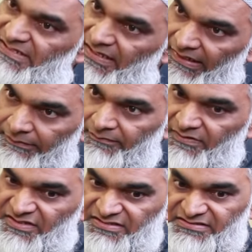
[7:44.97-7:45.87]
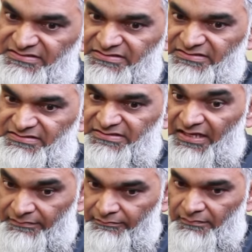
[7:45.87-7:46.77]
time, this
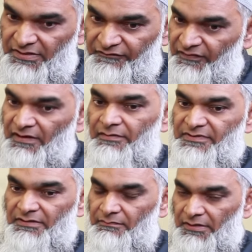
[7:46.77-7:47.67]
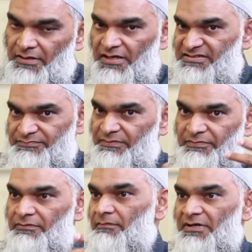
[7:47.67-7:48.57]
same phenomenon will cause
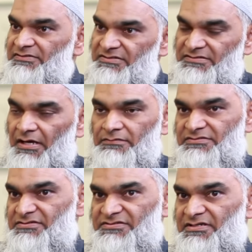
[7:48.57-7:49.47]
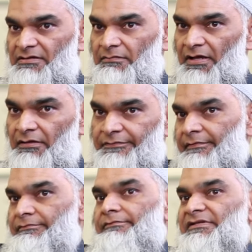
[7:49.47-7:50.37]
people who want to doubt to say, well, you
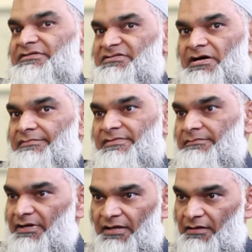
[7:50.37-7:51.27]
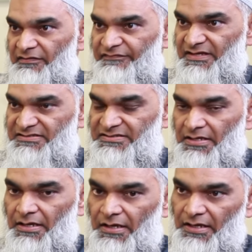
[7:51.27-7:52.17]
know, what does God mean by all of this,
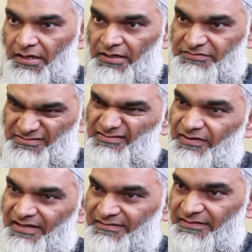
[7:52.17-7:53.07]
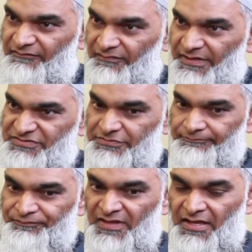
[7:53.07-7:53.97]
uh, to deride the
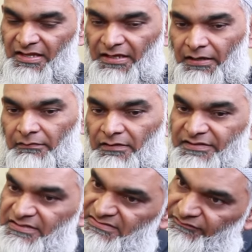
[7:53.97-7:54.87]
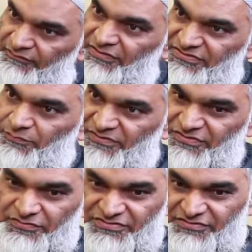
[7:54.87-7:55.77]
information. Now, this verse,
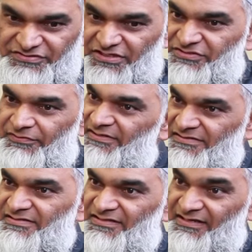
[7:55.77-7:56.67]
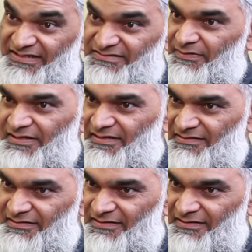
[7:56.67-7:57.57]
which goes into such great detail
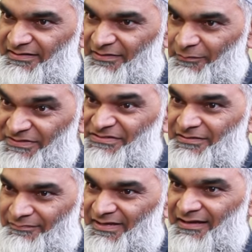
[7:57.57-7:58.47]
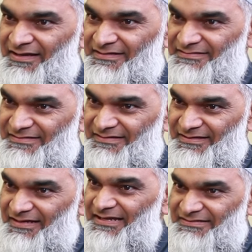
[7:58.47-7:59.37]
explaining the, the wisdom behind
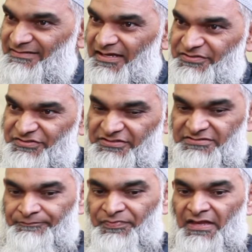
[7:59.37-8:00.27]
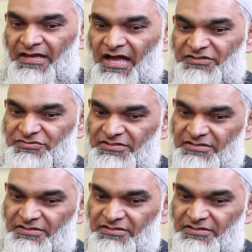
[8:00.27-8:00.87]
the 19 angels, actually